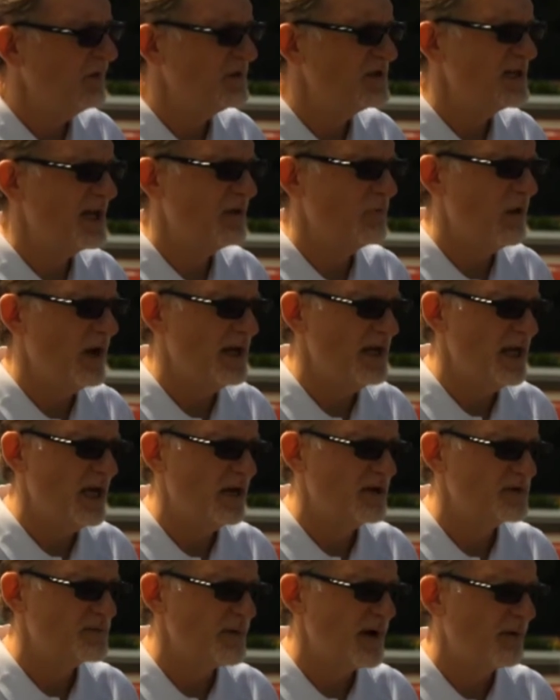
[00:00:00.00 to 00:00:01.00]
would say right
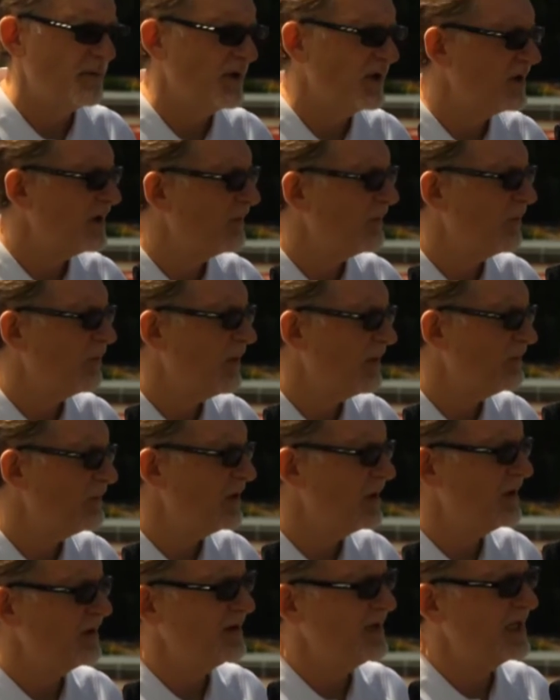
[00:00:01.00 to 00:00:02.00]
now is probably our number one
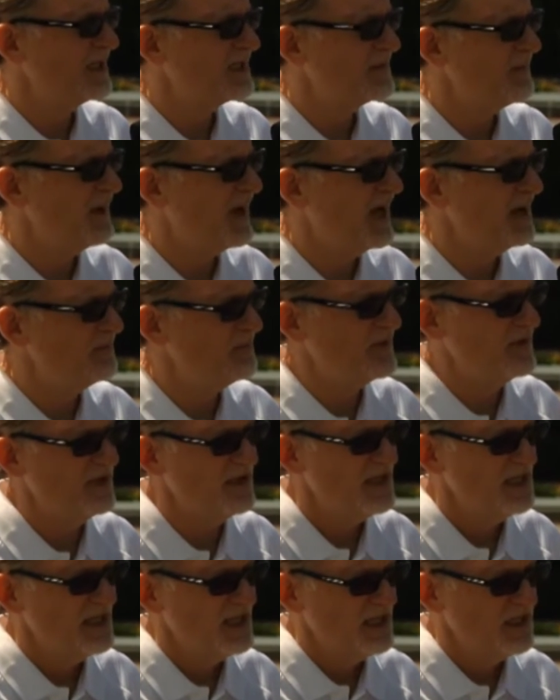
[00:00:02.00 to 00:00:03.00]
player at that spot. But
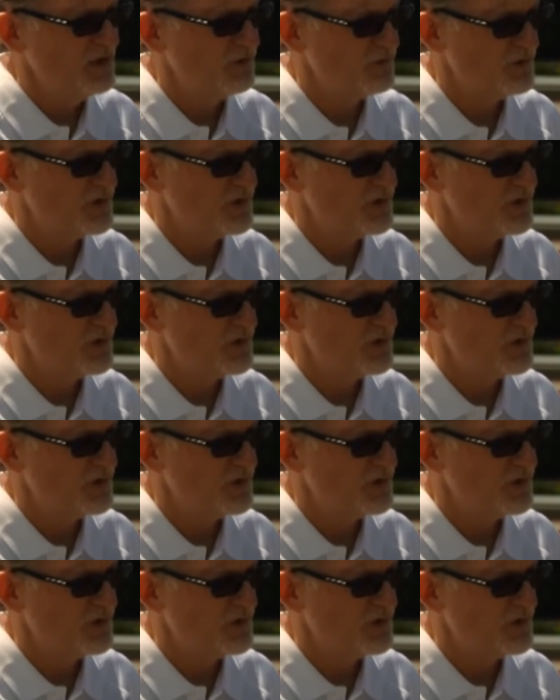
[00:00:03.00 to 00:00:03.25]
we're